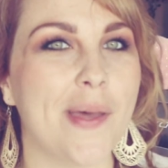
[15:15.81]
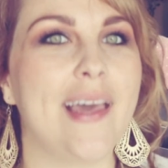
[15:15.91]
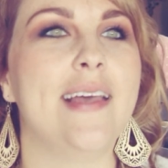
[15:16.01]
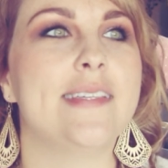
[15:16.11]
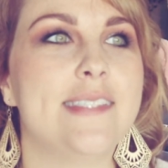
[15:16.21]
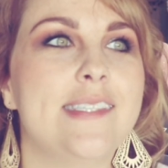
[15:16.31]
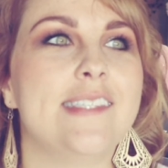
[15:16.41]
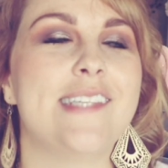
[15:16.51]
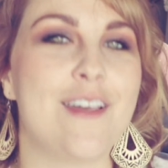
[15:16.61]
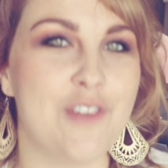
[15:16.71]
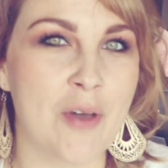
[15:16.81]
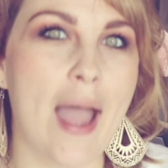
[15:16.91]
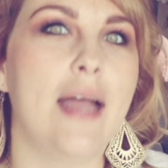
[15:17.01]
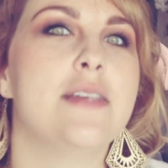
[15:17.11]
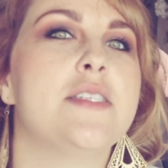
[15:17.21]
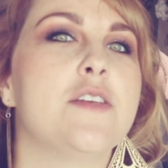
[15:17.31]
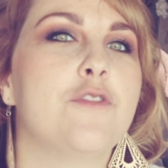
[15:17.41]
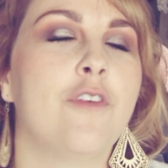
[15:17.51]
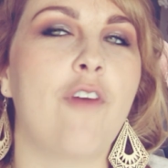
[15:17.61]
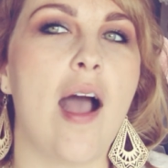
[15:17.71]
is to save you guys
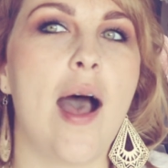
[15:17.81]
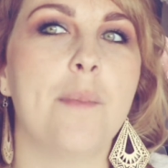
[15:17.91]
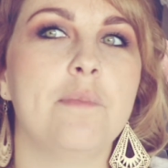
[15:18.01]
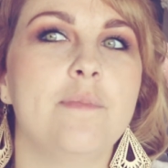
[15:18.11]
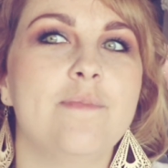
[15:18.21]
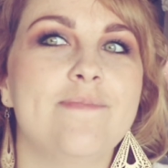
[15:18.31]
from